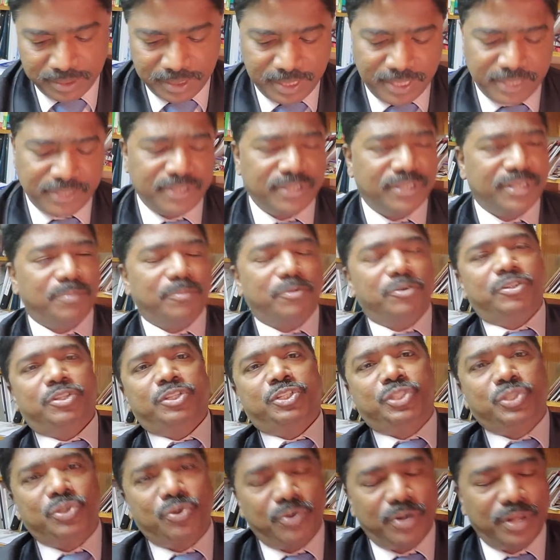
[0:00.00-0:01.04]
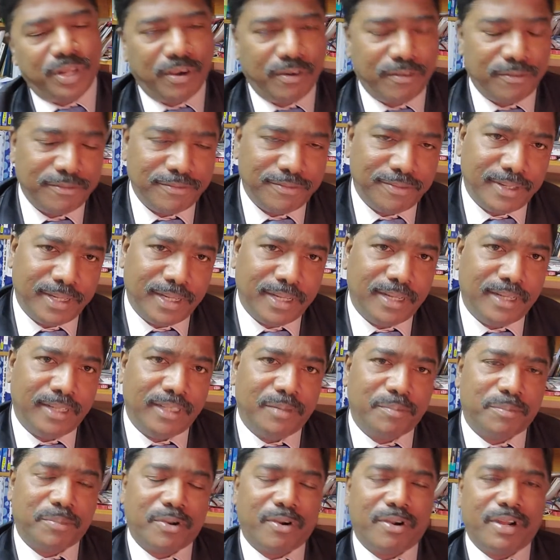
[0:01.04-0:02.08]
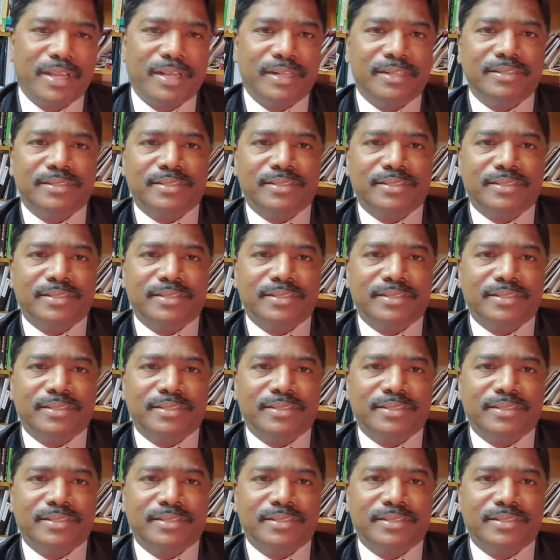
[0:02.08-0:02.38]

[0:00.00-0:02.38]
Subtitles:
This is about the story of the prodigal